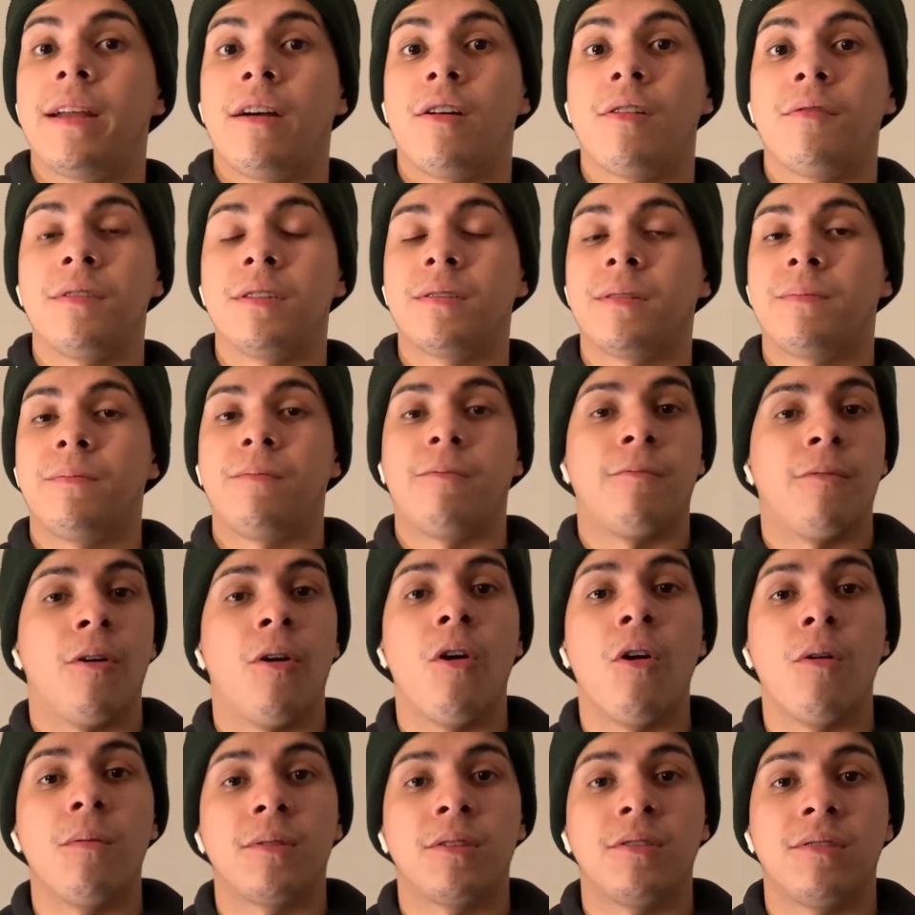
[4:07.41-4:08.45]
I always
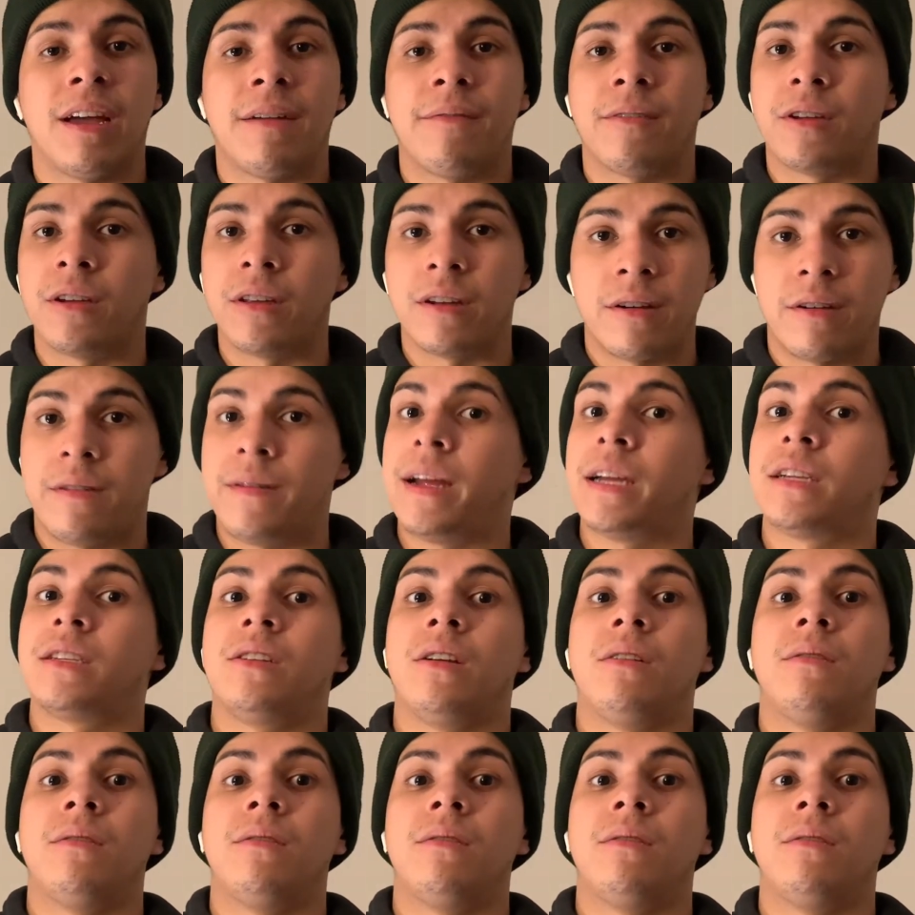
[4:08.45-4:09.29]
hope to have a good interaction.